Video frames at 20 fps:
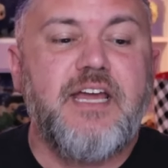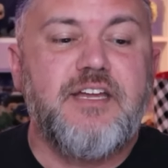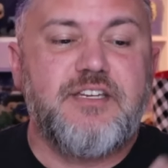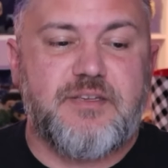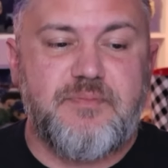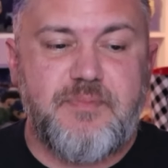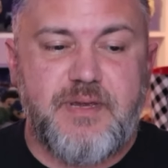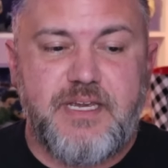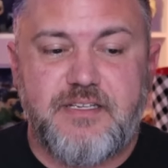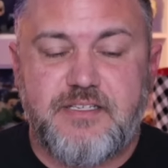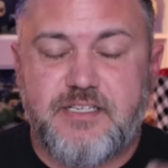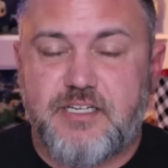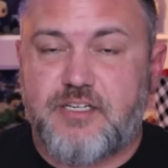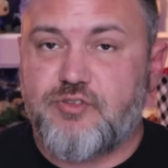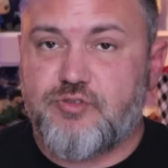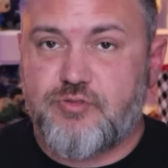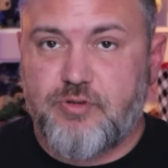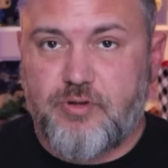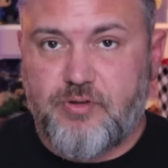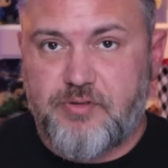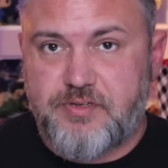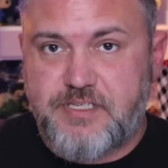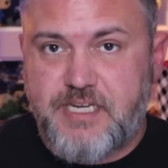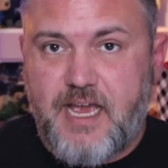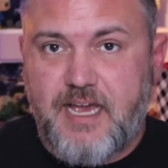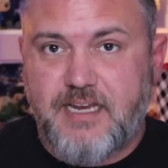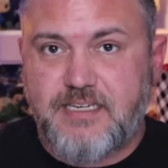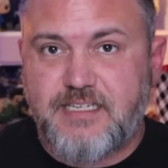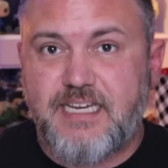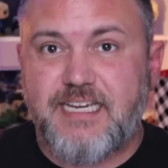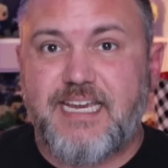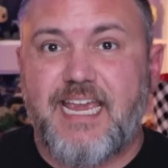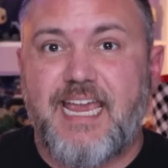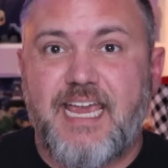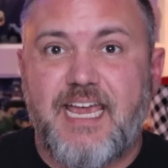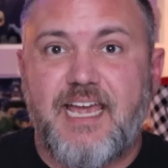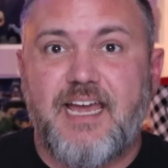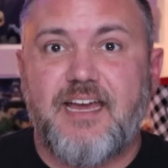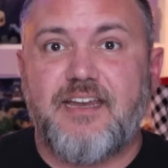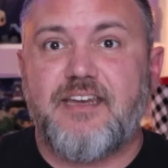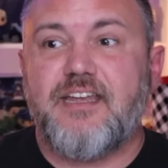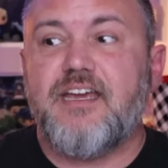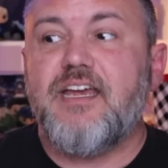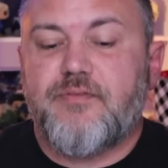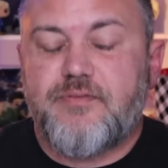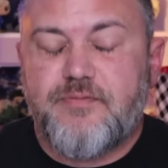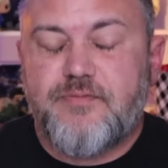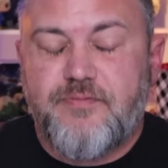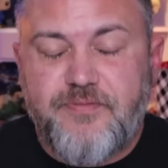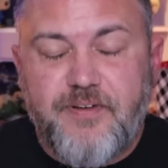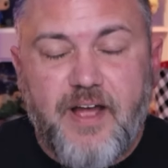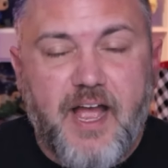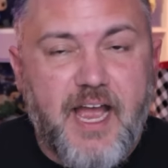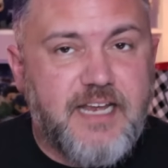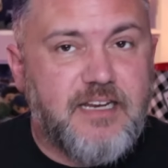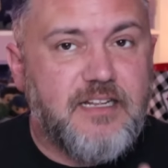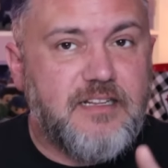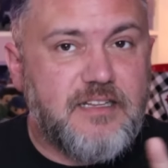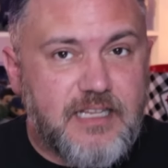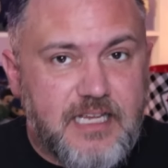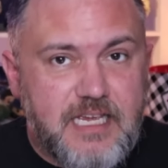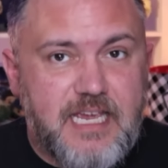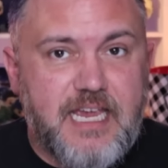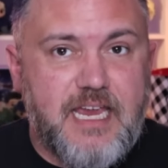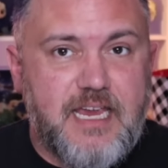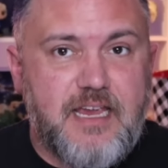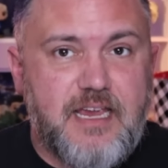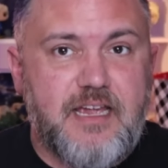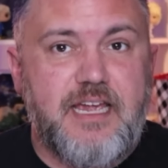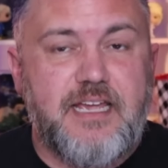to me is a control tactic and finally,